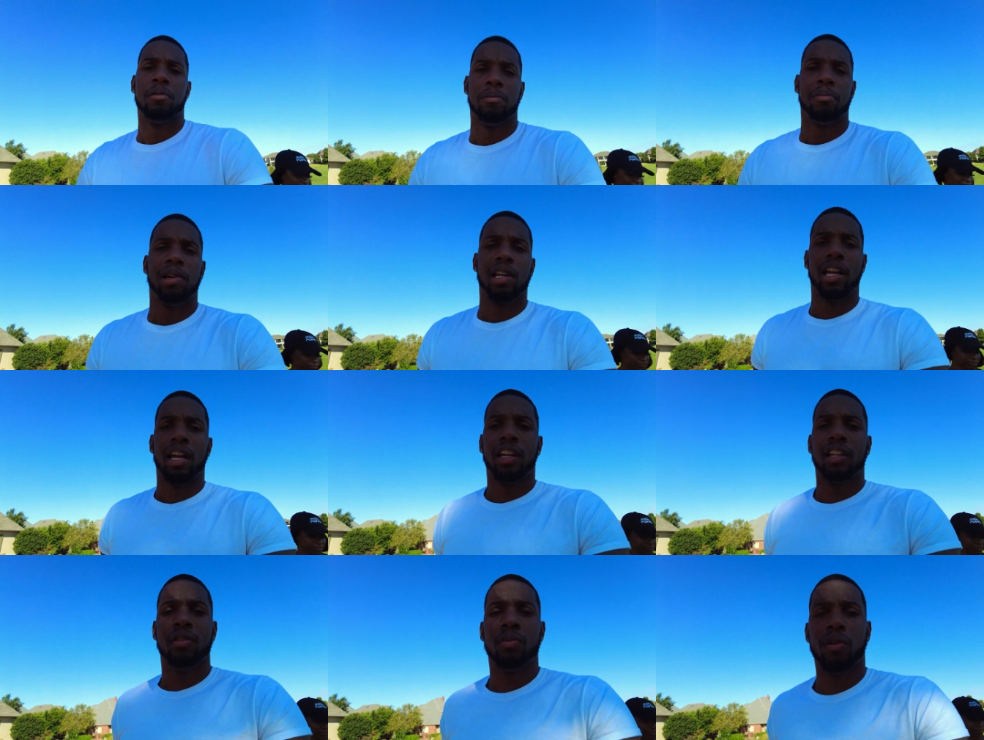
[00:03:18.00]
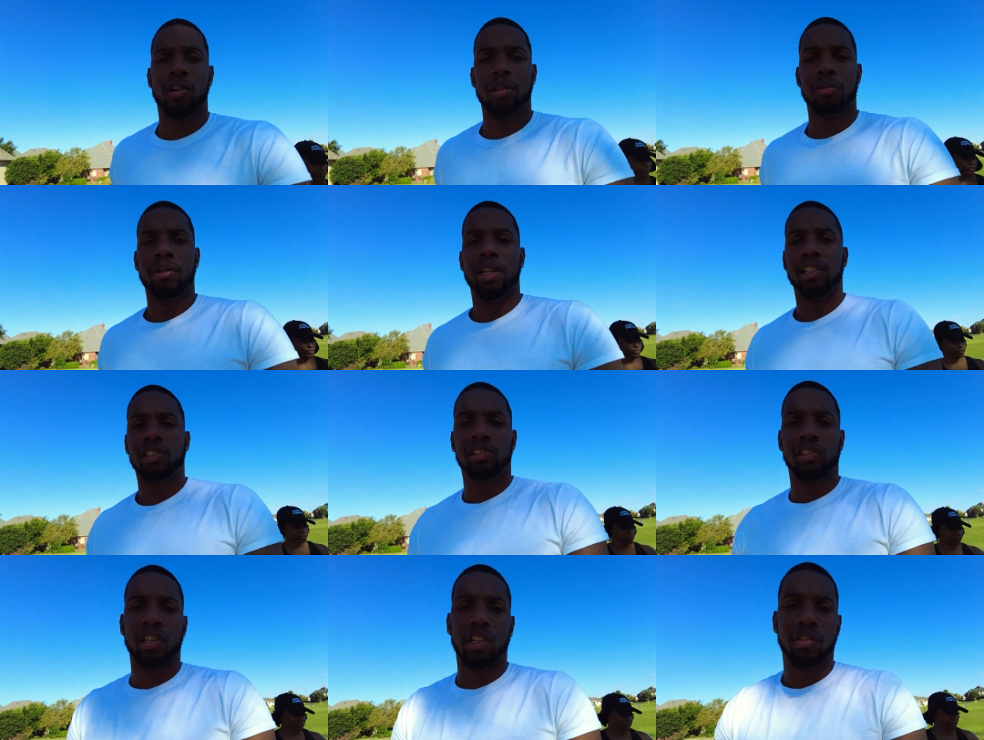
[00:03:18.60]
But yeah, you want to
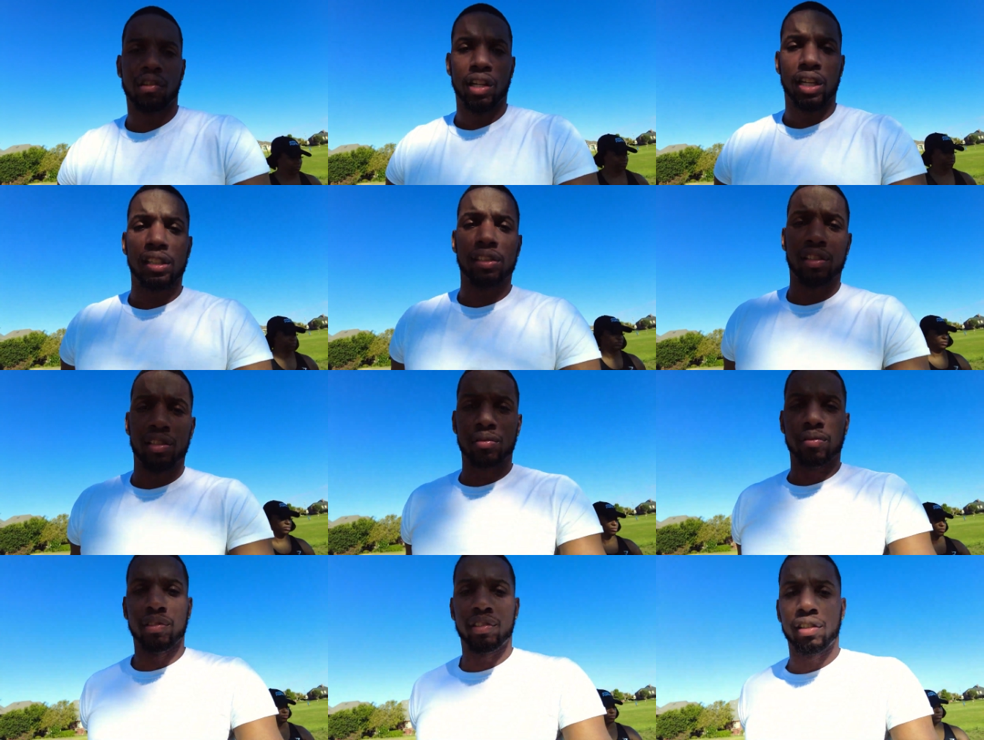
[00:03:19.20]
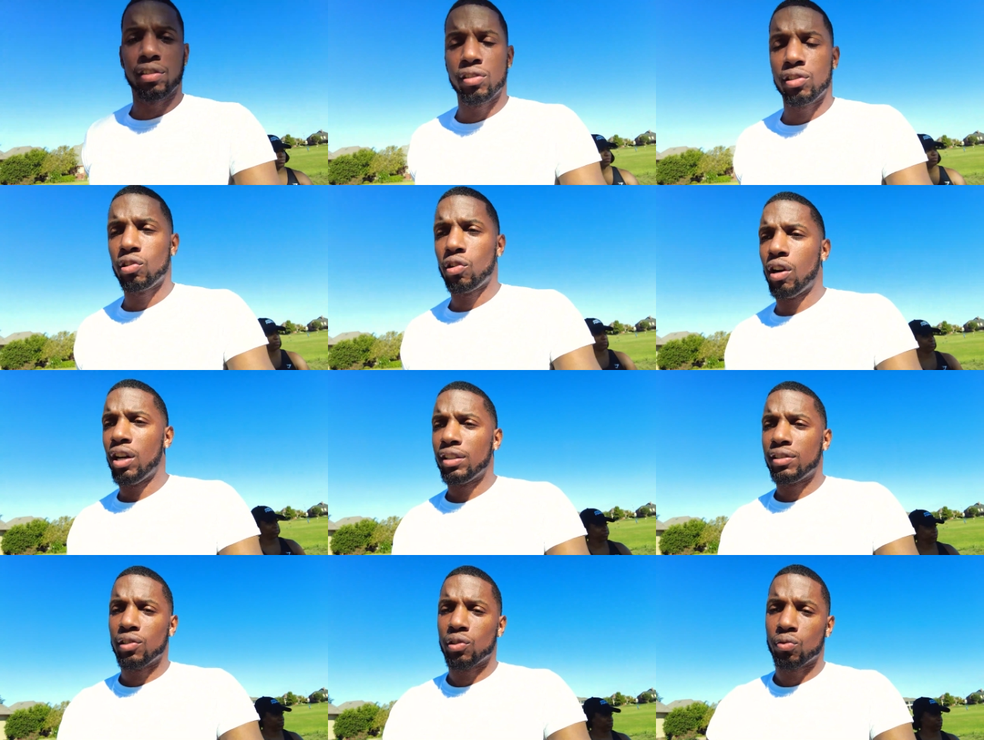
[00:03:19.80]
make sure your relationship with Jesus
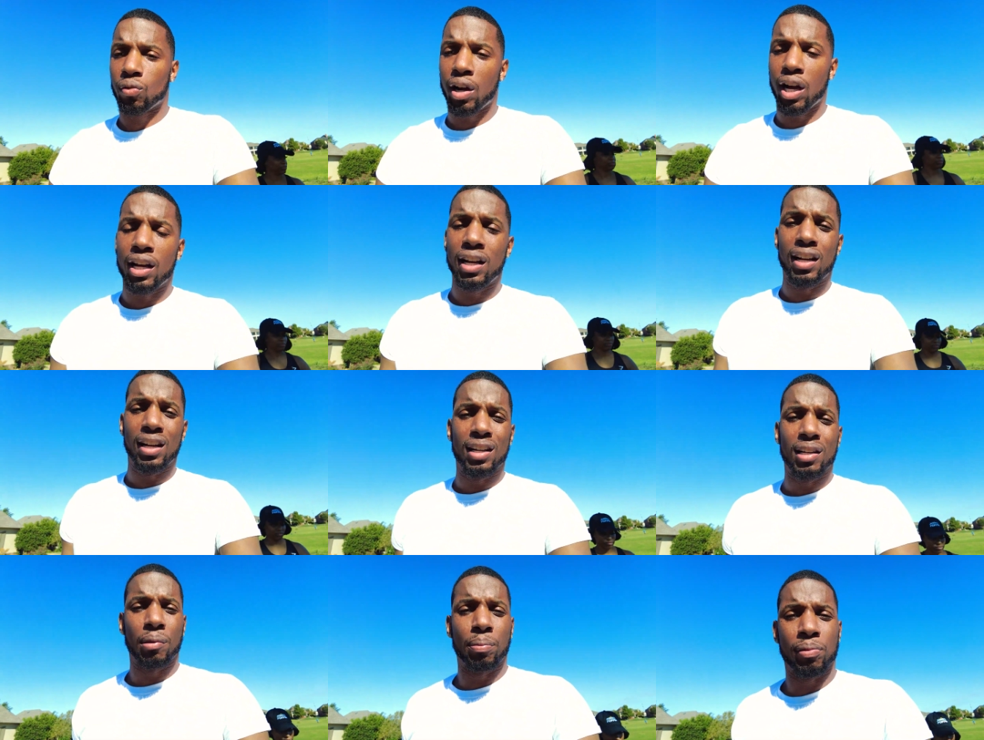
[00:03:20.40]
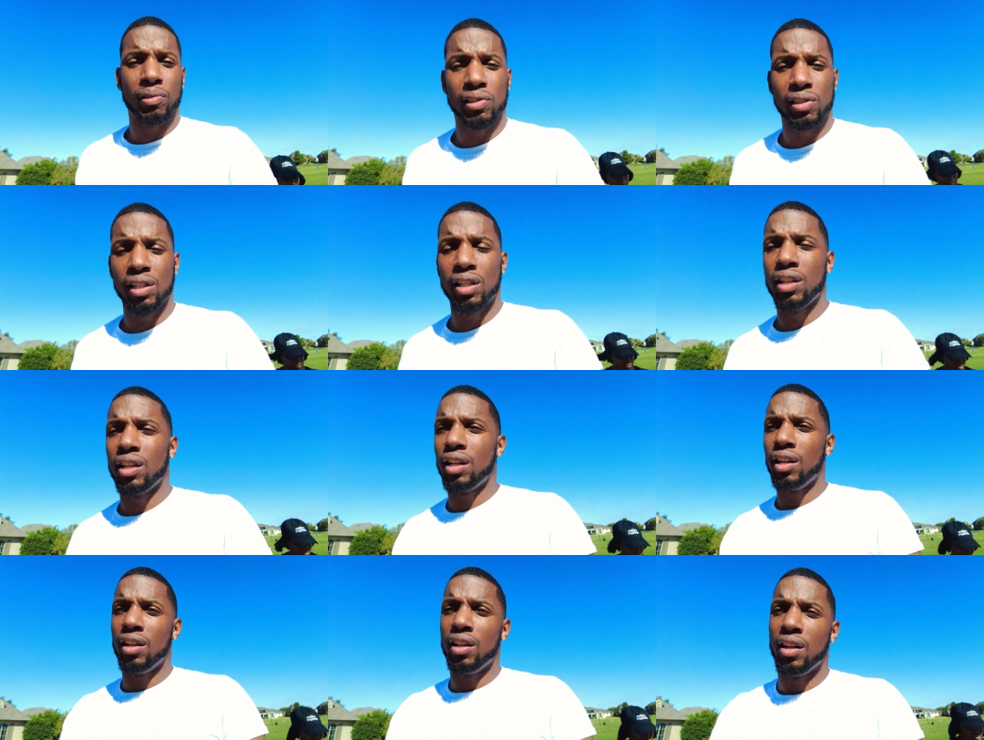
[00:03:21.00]
Christ is right
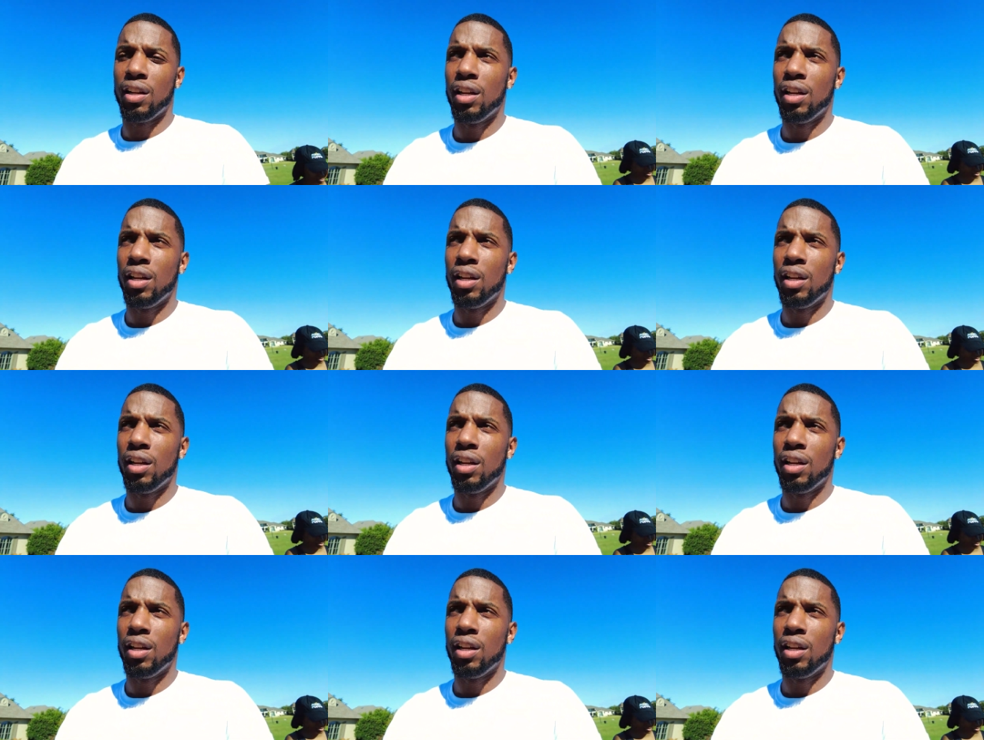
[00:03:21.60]
100%.